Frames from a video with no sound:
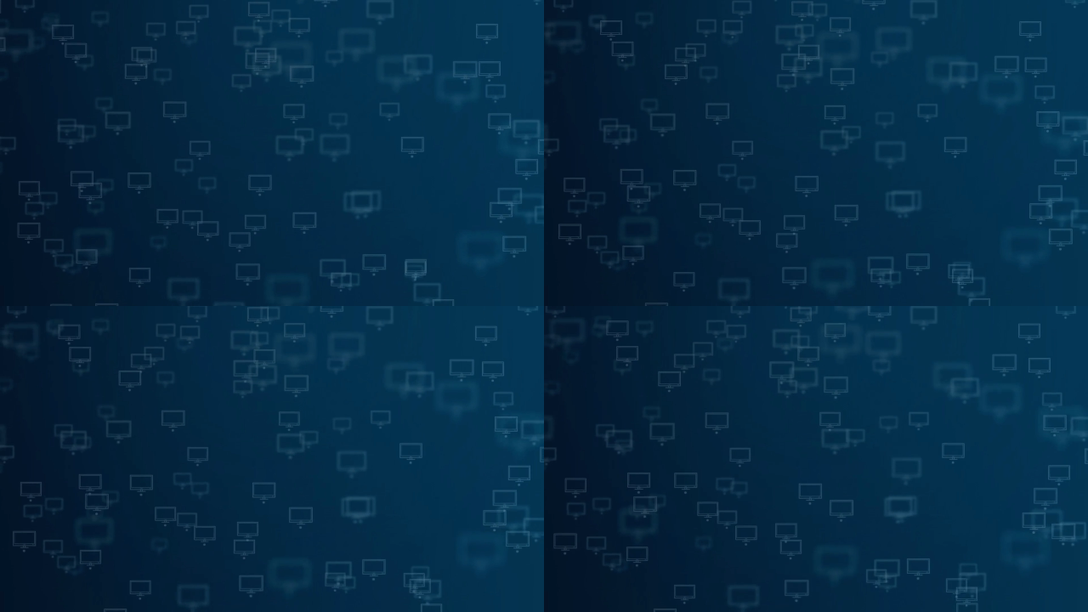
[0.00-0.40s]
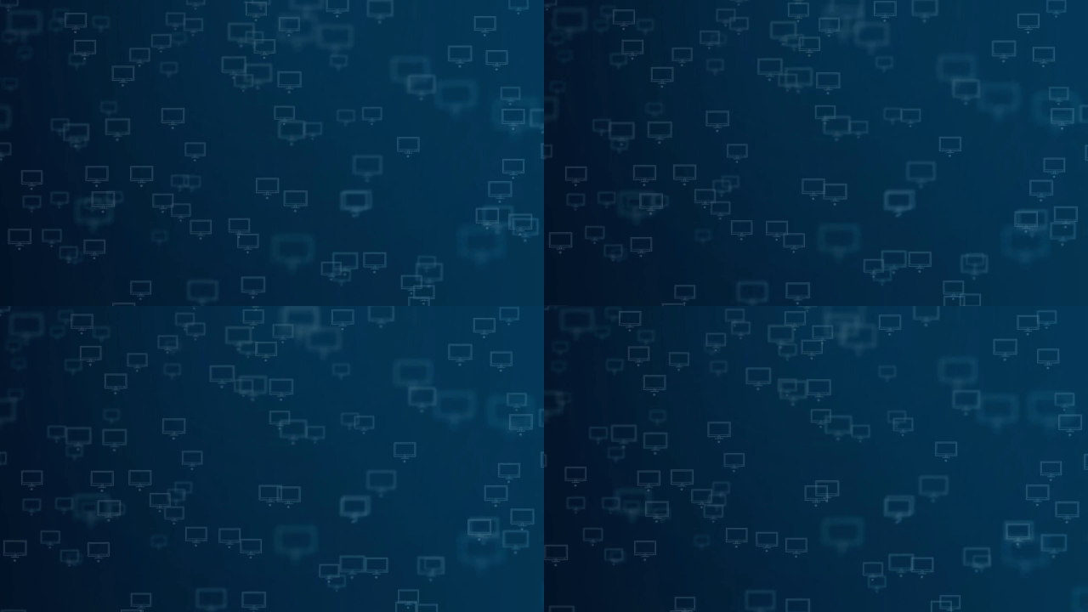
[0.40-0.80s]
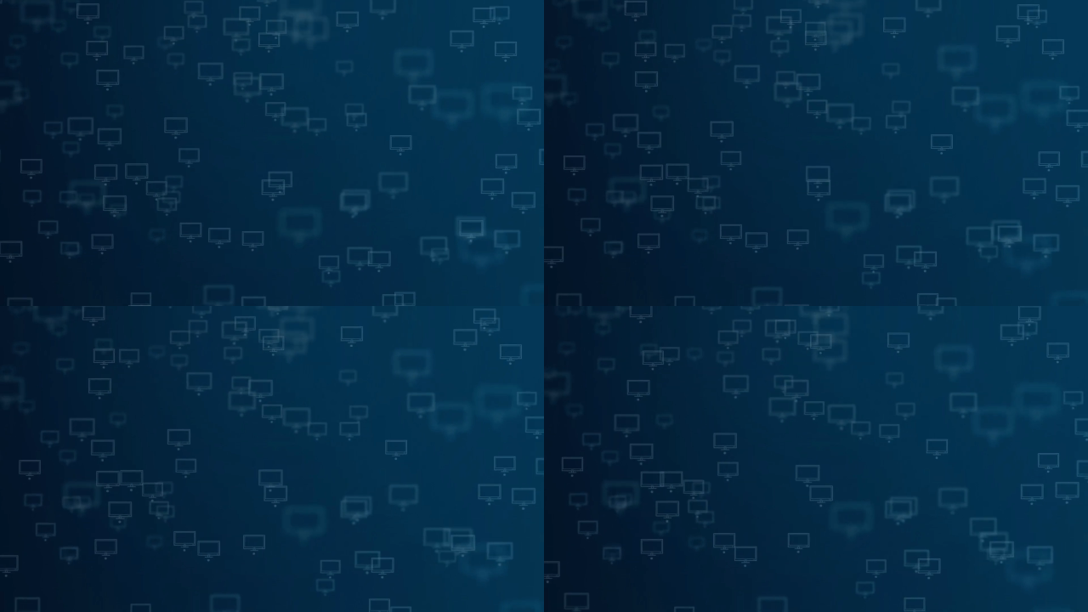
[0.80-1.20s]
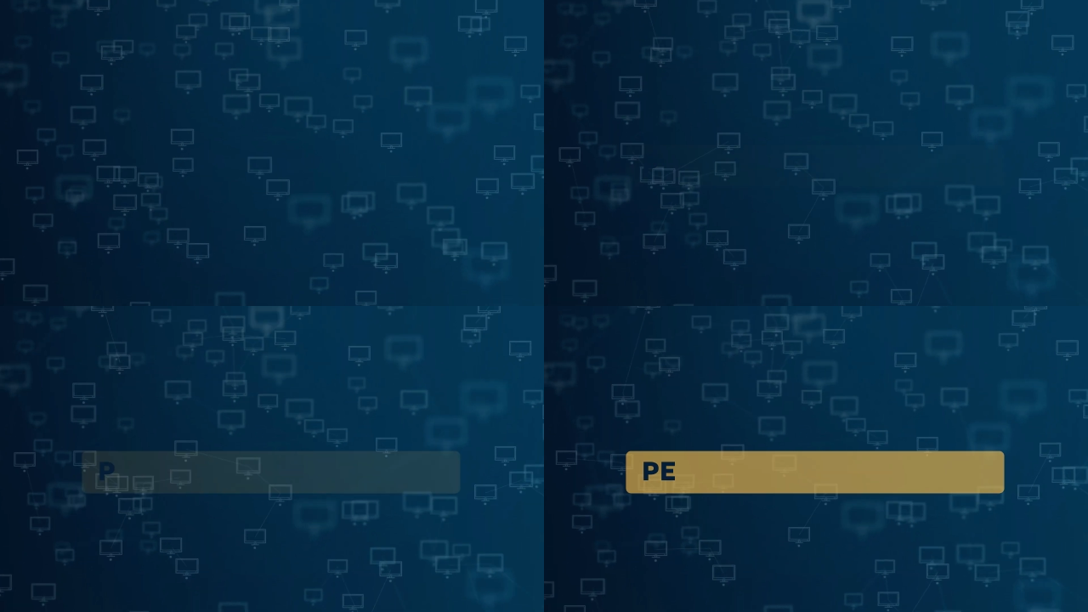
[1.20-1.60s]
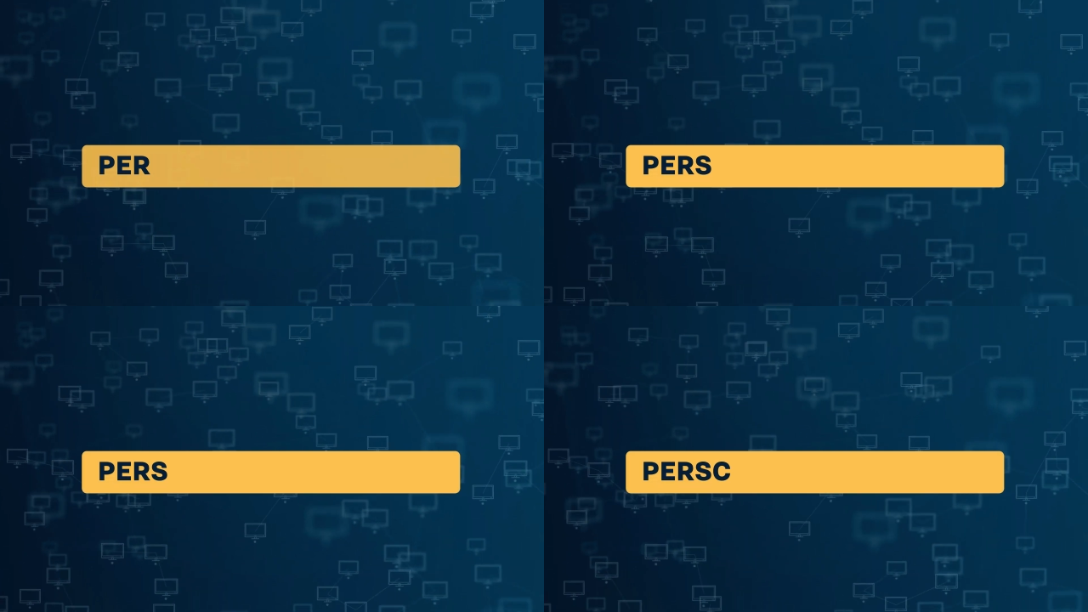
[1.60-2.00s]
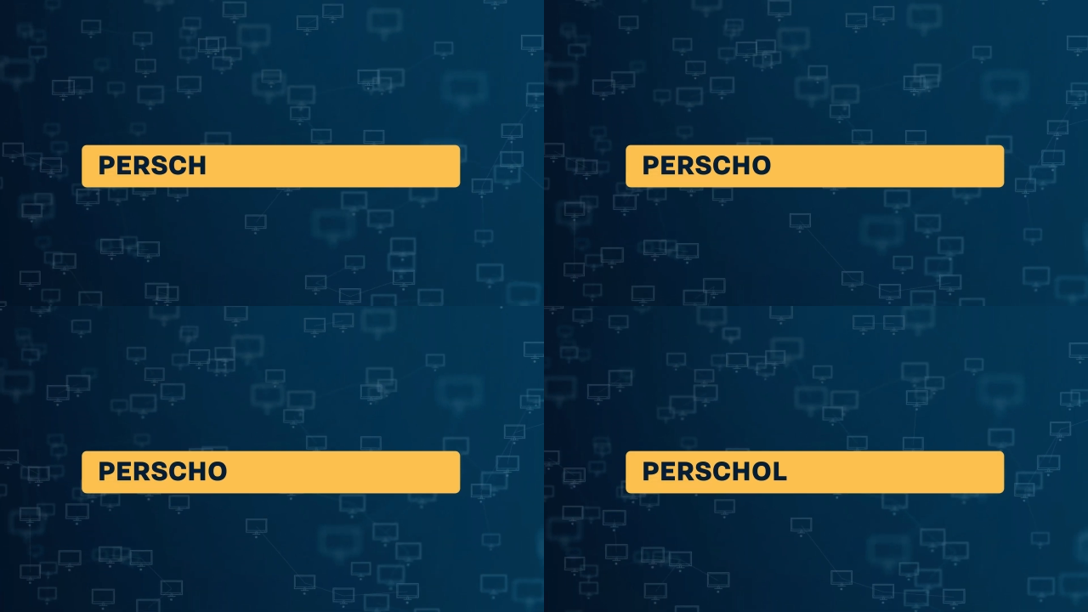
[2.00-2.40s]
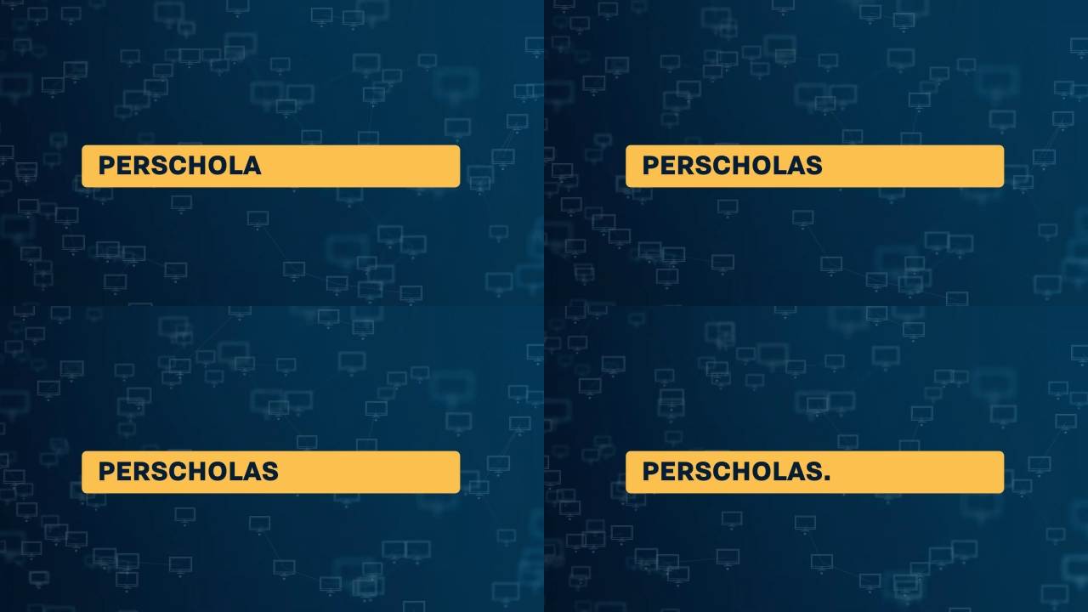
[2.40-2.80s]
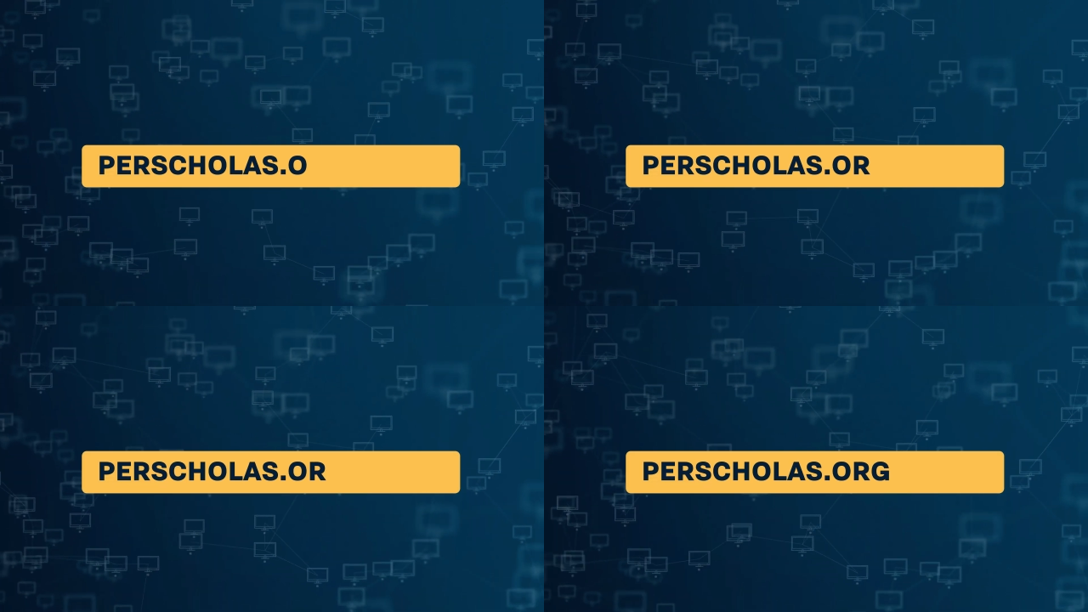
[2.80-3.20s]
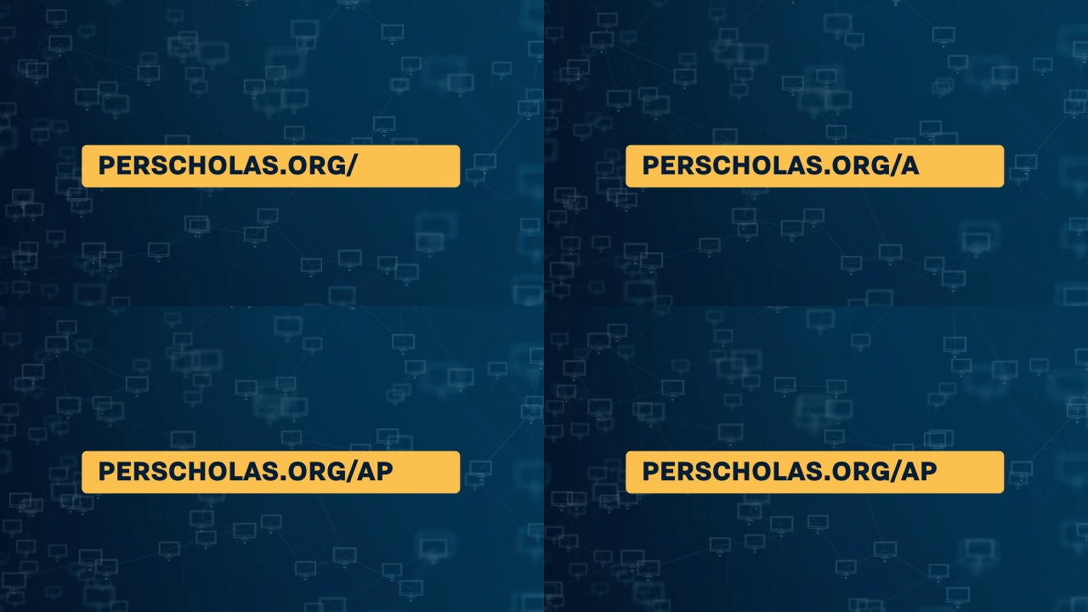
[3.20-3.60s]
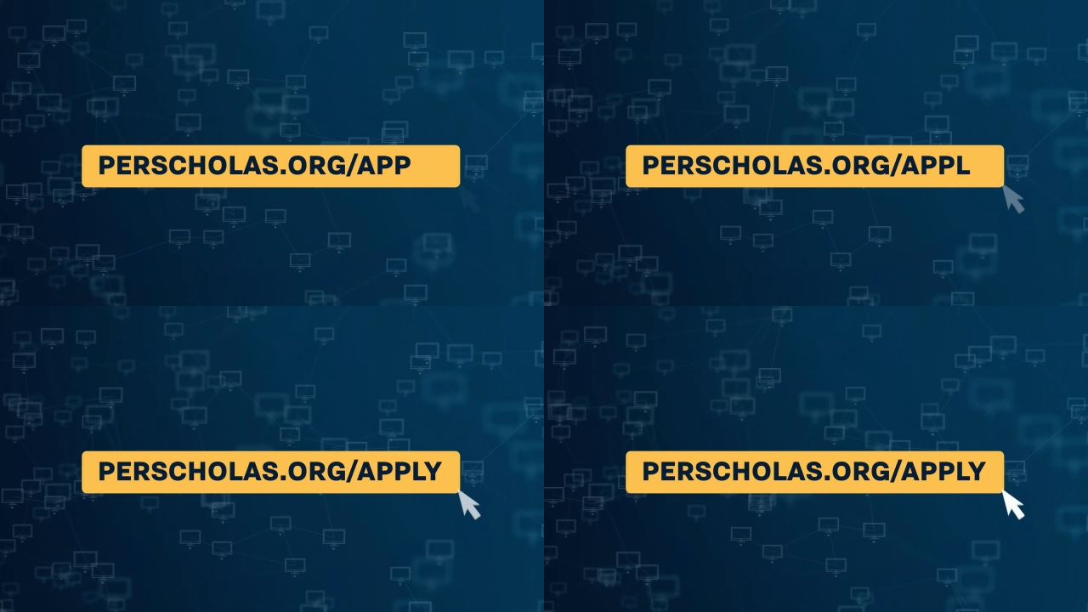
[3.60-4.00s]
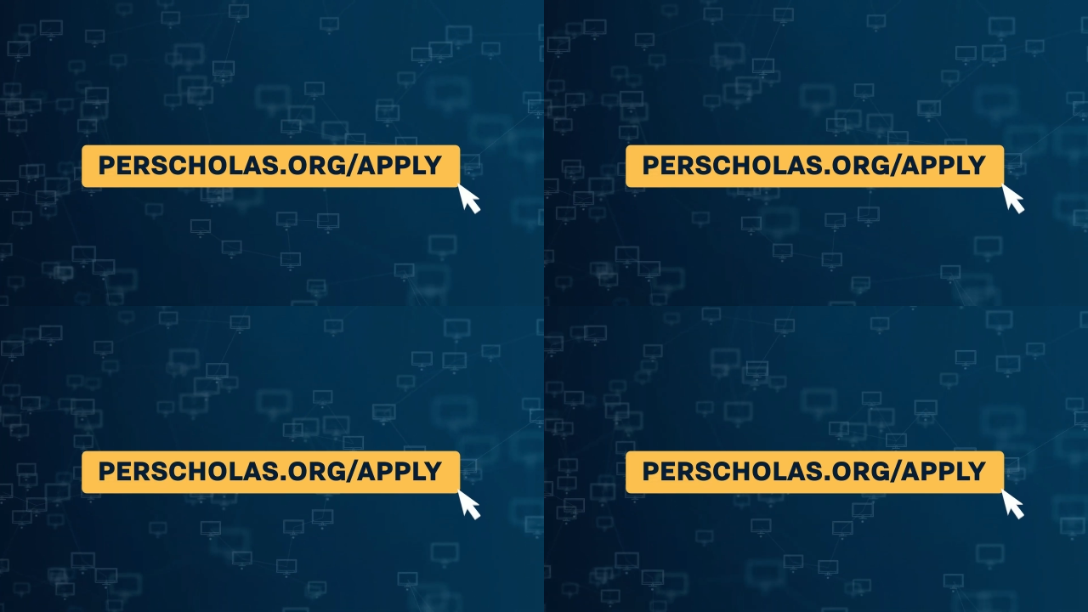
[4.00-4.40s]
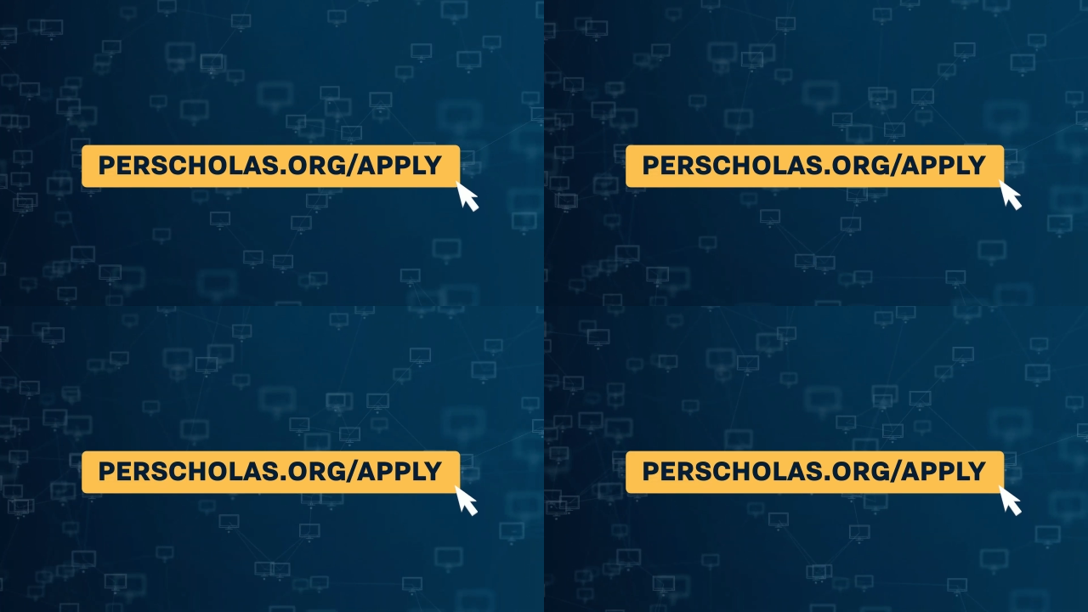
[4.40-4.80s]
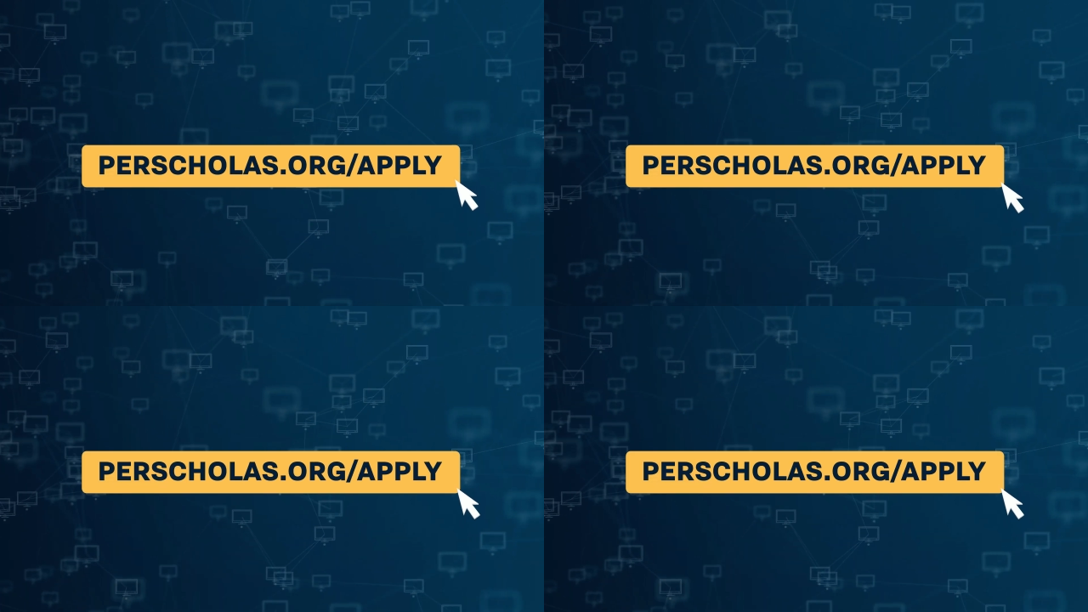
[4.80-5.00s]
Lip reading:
No face is visible, so there are no lips to read.